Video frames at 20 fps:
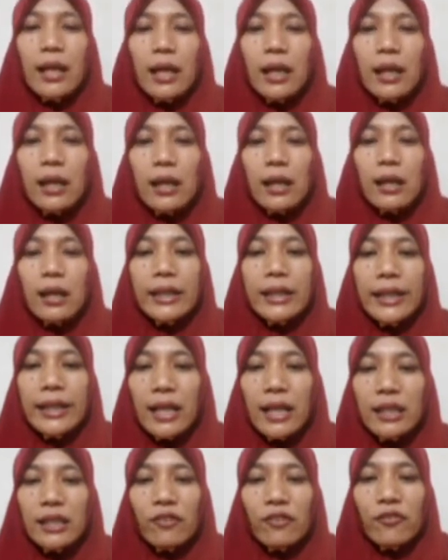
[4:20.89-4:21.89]

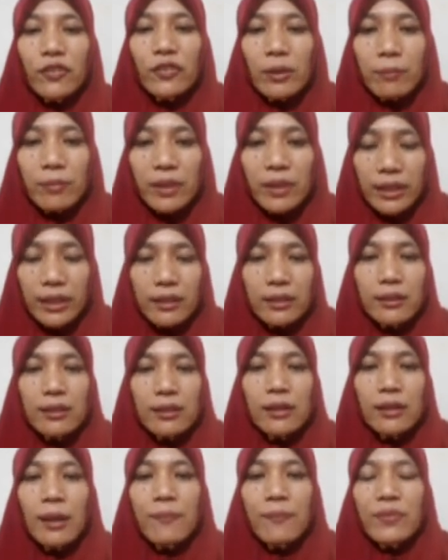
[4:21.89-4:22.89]
negative team
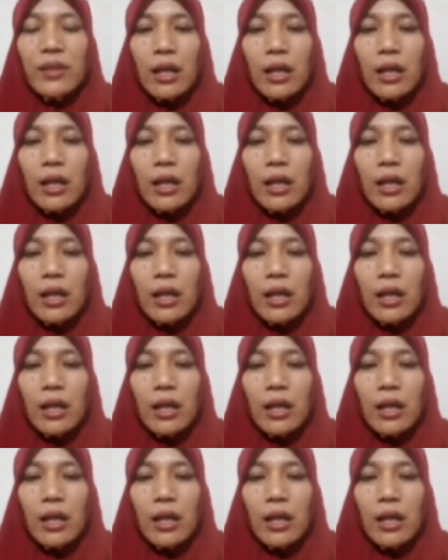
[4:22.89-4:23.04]
here